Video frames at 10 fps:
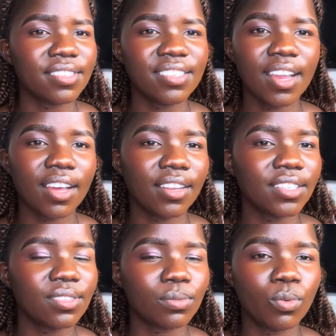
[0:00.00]
yeah,
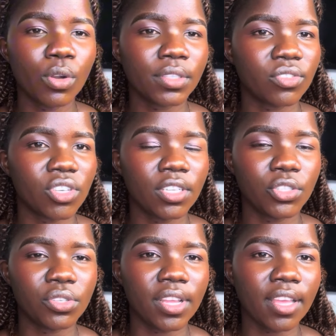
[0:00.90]
let's walk the
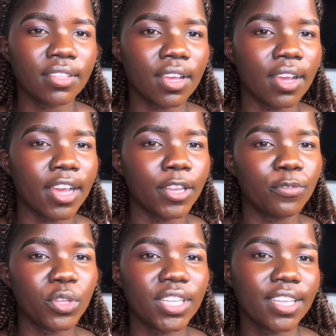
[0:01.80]
journey together. And
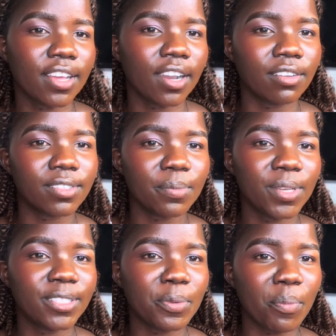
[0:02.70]
if you need an
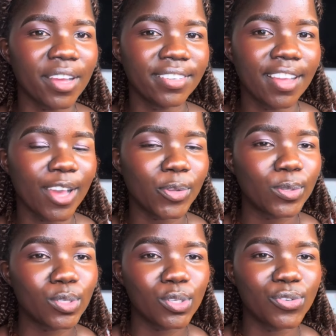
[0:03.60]
accountability partner and
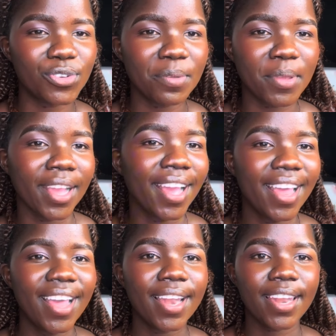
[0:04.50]
you're also dreaming
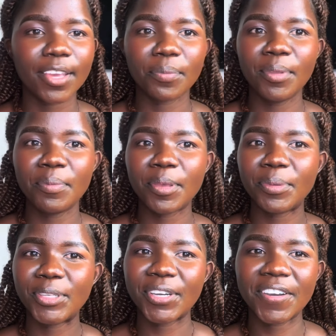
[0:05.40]
like me,
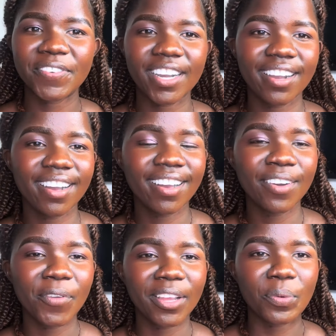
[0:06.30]
maybe to have a
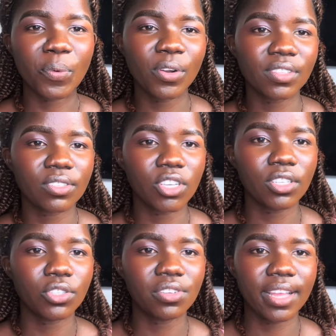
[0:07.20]
car, we can walk the
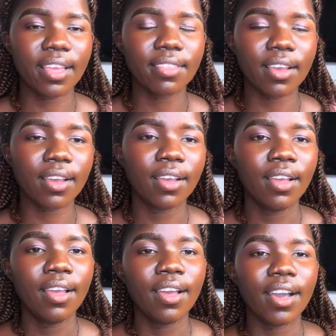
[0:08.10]
journey together.
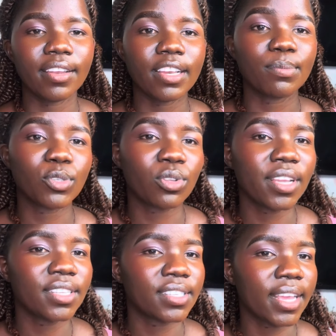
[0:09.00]
And yeah, I'm so
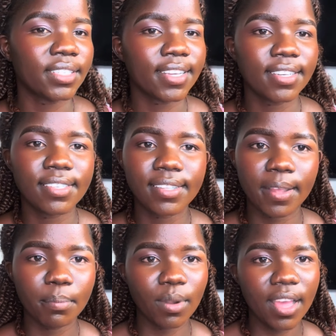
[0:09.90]
excited.
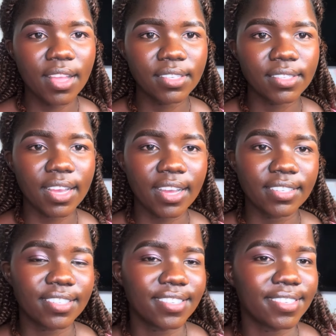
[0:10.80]
Stay blessed
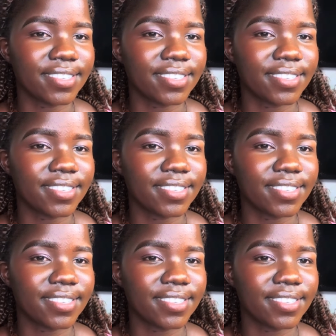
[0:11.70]
and